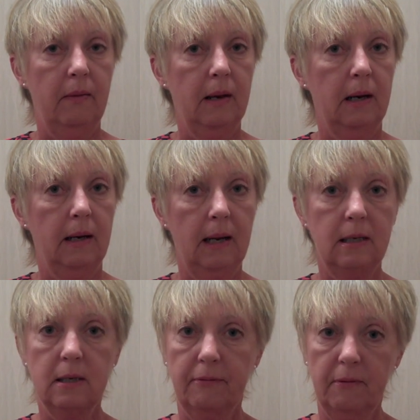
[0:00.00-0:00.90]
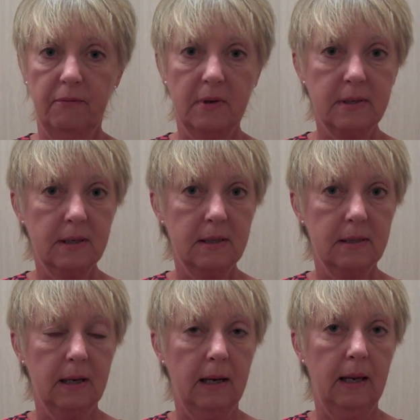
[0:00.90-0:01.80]
Then on eight different
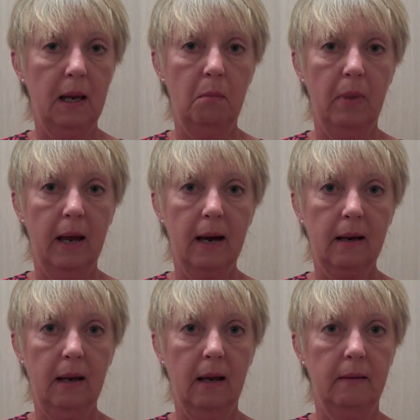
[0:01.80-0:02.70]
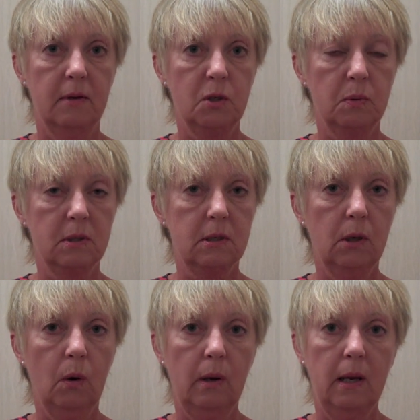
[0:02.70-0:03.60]
visits, I came back, and this was
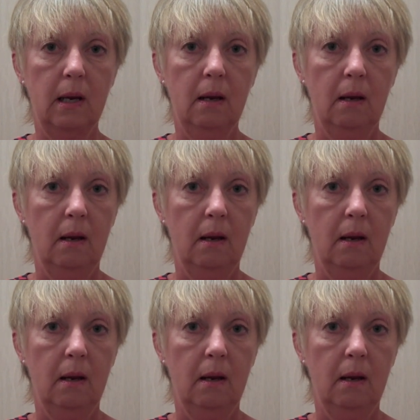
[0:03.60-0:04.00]
slowly,